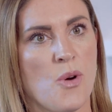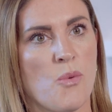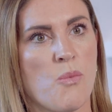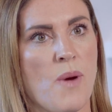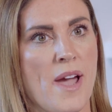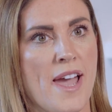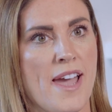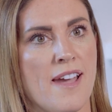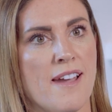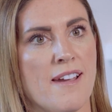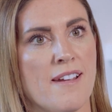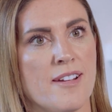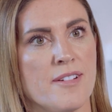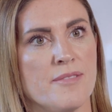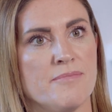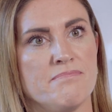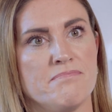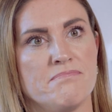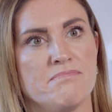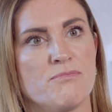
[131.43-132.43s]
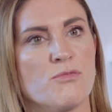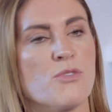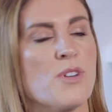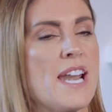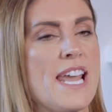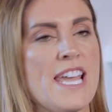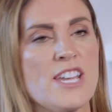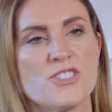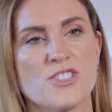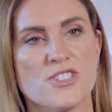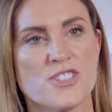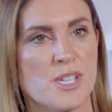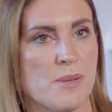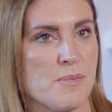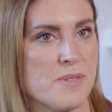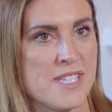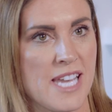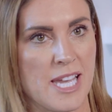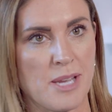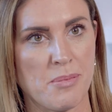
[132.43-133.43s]
where
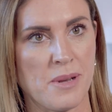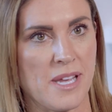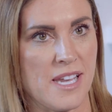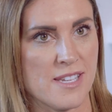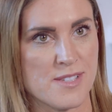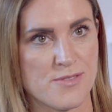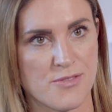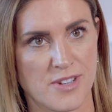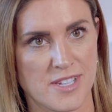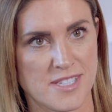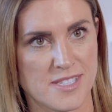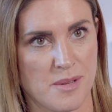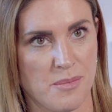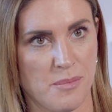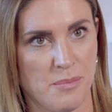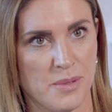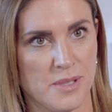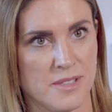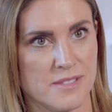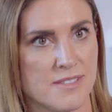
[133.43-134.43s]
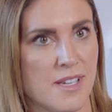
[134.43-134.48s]
relationships take place, for example,